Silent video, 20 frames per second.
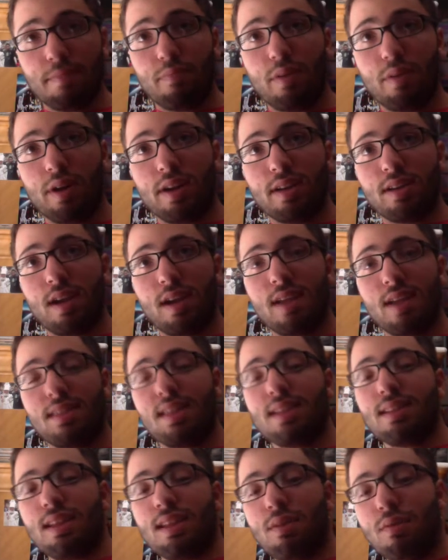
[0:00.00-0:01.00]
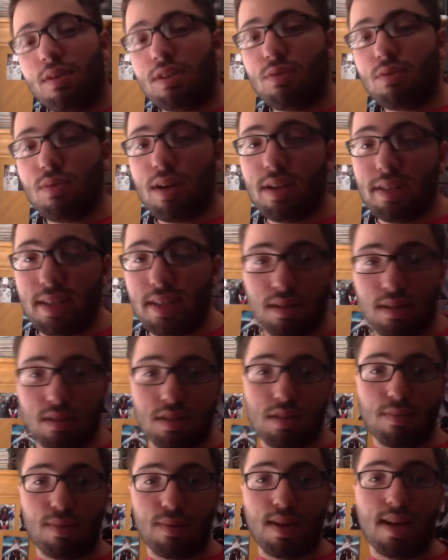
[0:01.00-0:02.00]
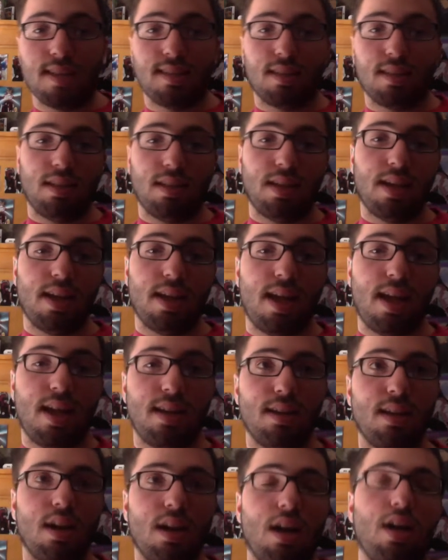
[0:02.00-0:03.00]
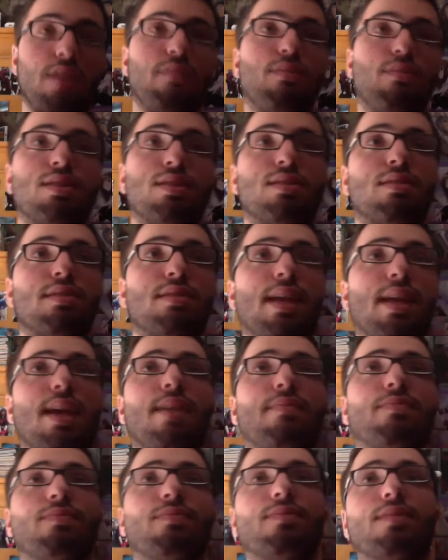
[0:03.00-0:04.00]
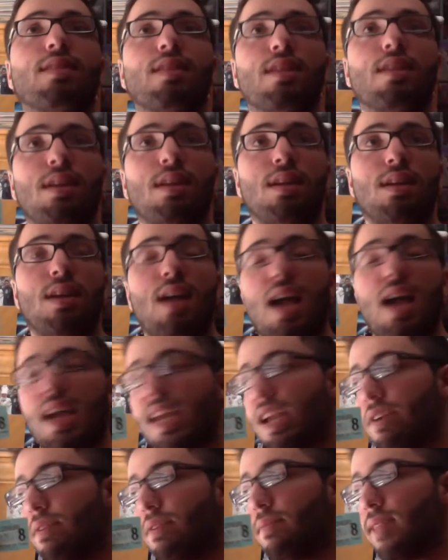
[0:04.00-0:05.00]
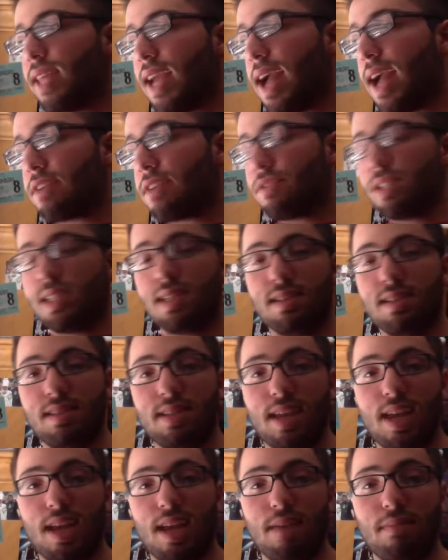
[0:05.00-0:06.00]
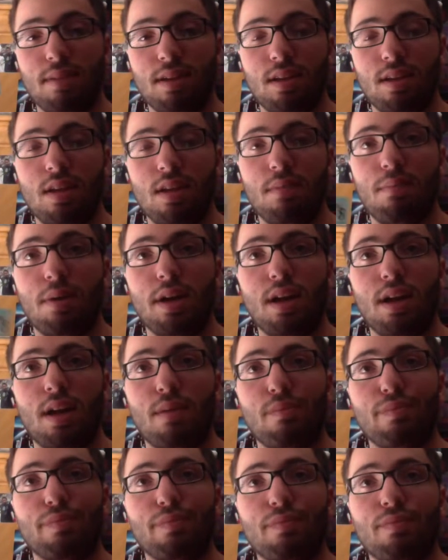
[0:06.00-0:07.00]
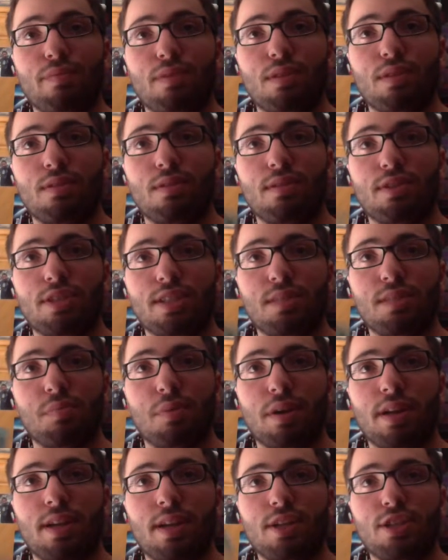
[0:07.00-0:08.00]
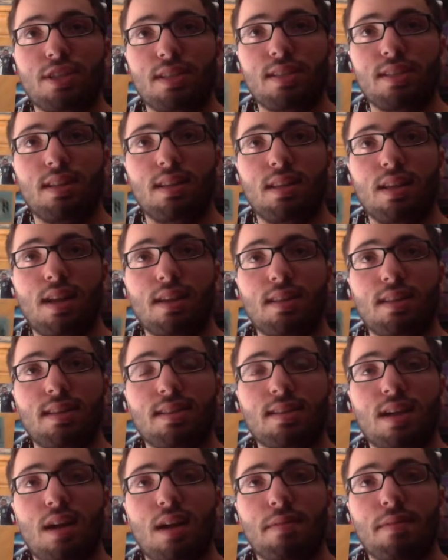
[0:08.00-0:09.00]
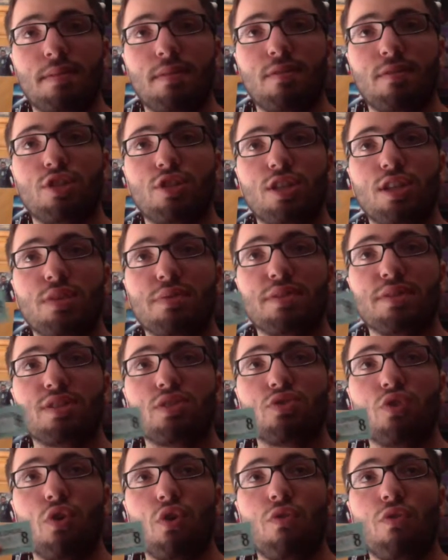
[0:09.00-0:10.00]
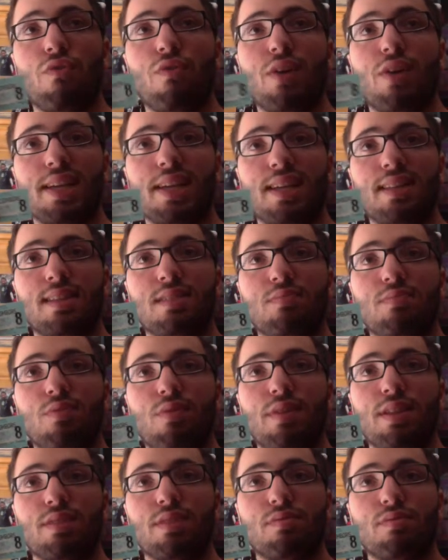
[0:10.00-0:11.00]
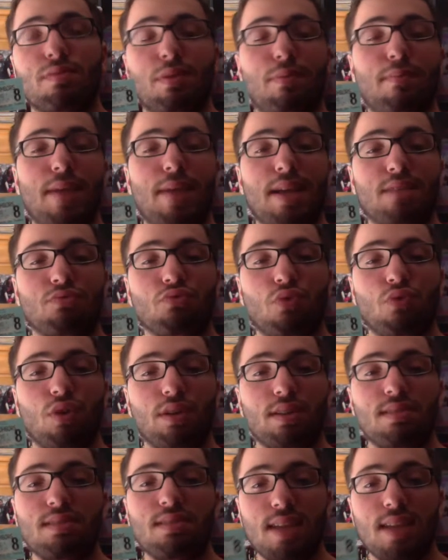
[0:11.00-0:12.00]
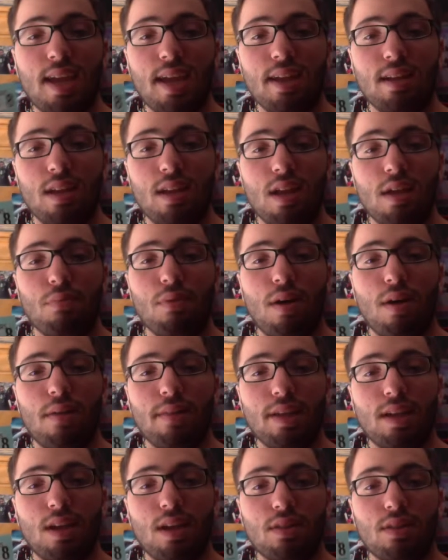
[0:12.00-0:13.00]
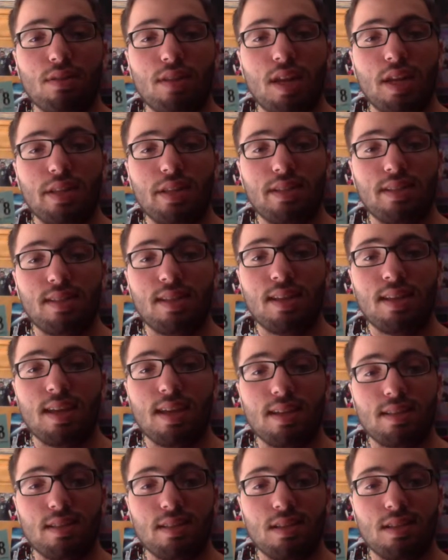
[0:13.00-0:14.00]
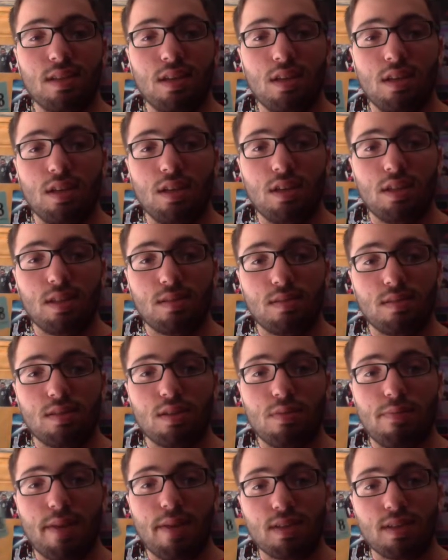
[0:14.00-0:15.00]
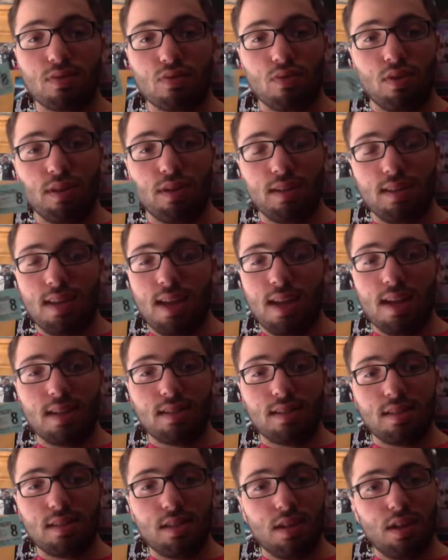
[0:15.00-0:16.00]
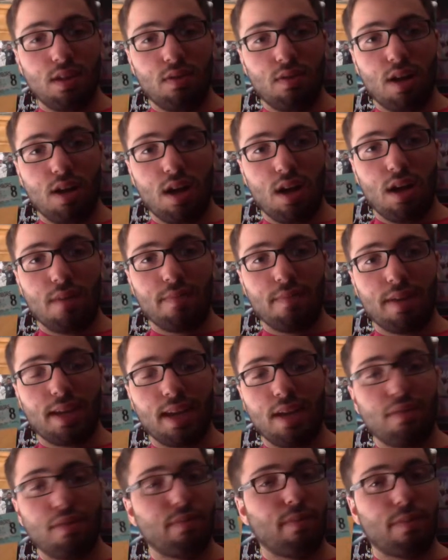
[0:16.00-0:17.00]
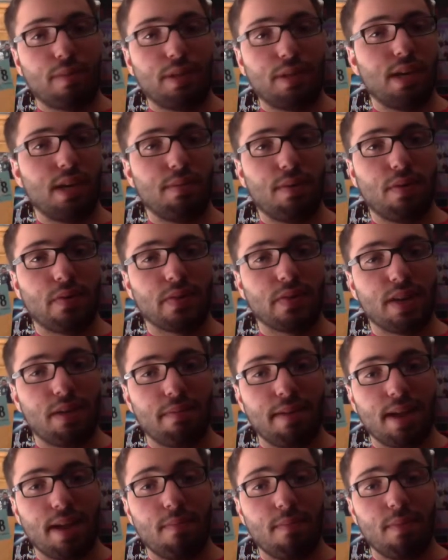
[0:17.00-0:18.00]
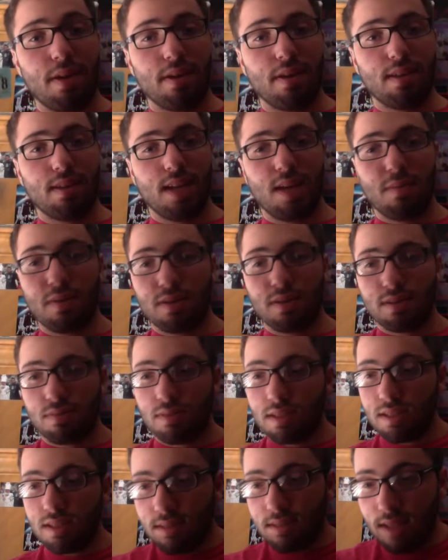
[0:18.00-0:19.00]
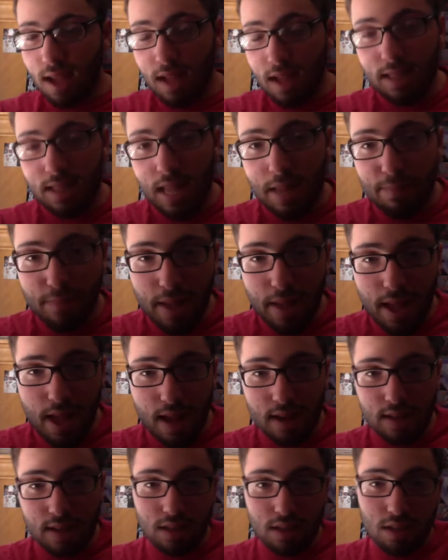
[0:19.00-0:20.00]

But I think they worked well together, surprisingly. And what's her name? I can't remember the actress's name. But she's British. She's in a lot of these comedies. She was so funny in this movie. This was her best role to date. Probably other than Insidious. This was her best role to date. So I can't remember her name off the top of my head. But Neighbors was not that bad.